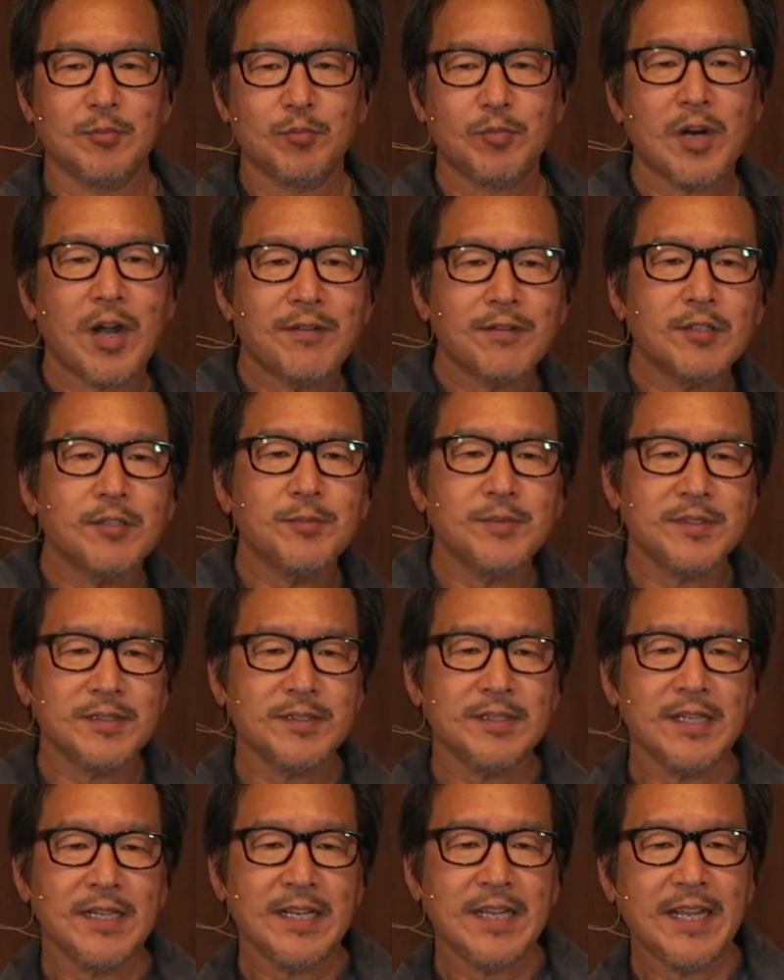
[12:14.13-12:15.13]
Proverbs
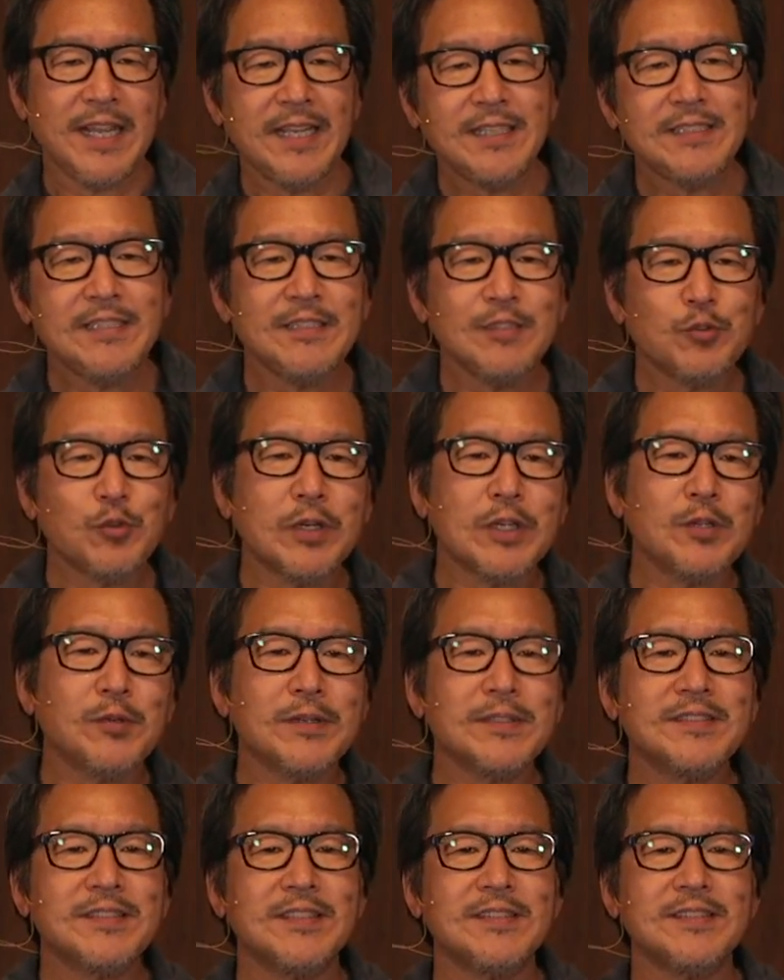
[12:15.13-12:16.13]

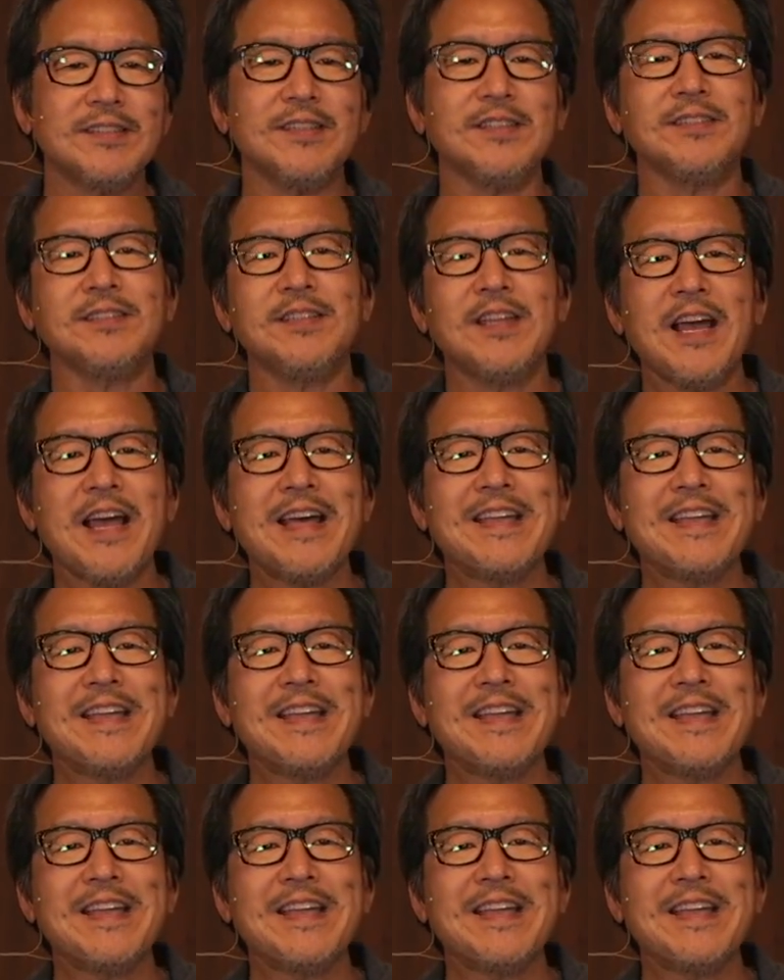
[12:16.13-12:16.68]
18:21 says this,